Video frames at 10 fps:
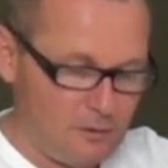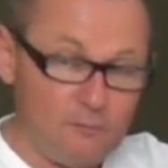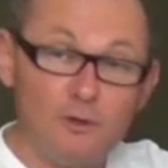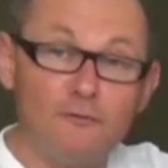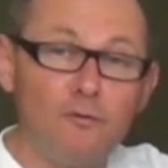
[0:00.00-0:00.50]

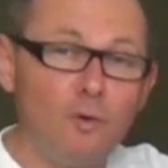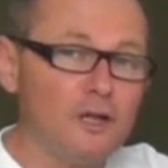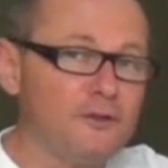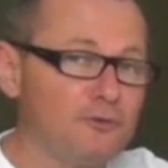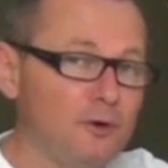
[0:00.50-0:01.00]
will fall
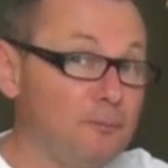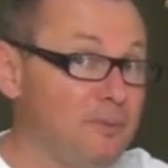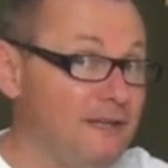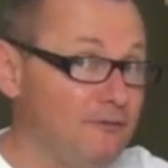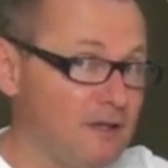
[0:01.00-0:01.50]
onto a
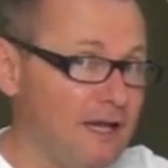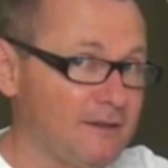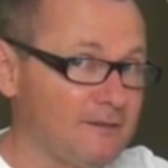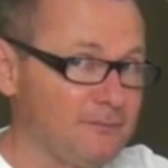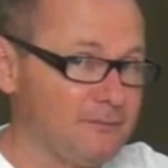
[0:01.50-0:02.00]
B flat.
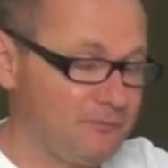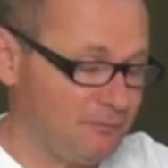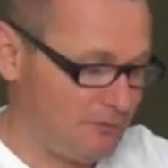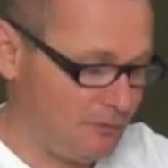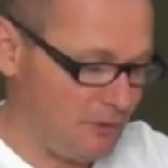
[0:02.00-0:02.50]

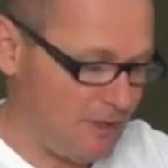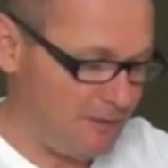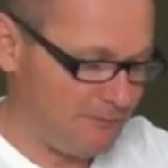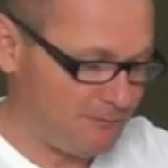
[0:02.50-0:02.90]
Okay.